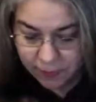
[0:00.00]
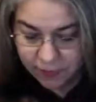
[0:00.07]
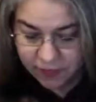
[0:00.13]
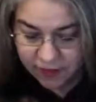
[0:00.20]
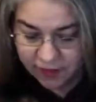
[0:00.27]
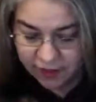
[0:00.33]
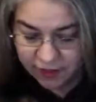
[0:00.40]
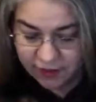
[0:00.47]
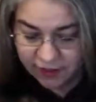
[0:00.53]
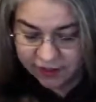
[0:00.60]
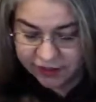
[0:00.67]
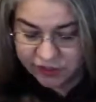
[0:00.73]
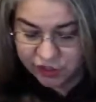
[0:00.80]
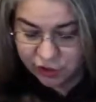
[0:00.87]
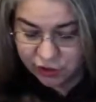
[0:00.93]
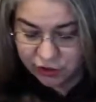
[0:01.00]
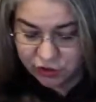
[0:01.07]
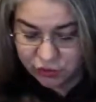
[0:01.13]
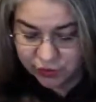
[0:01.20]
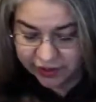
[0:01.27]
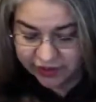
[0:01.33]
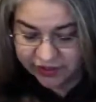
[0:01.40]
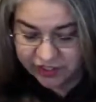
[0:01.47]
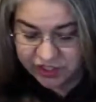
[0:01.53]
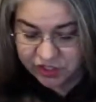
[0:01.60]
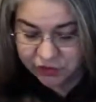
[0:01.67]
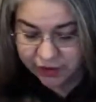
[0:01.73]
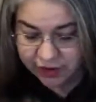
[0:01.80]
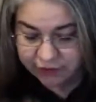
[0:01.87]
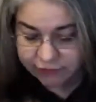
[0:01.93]
Then he turned directly to
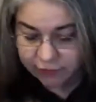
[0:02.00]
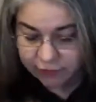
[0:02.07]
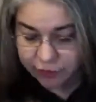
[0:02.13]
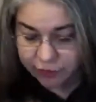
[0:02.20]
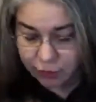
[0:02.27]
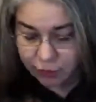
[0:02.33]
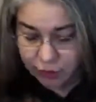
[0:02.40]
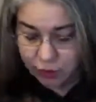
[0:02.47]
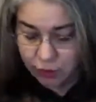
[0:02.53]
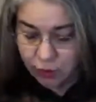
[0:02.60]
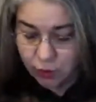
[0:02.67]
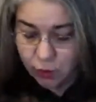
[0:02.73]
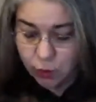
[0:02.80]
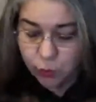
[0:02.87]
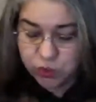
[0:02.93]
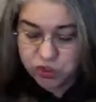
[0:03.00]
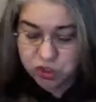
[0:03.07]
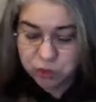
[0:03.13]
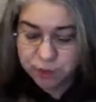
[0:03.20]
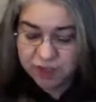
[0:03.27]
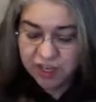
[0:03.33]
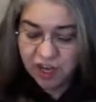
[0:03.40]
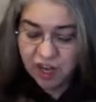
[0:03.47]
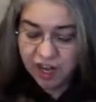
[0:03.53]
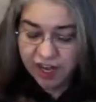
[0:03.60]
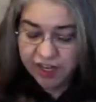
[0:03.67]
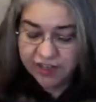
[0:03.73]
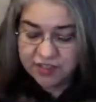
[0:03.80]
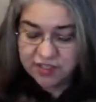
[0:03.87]
grandfather. "Would you be kind,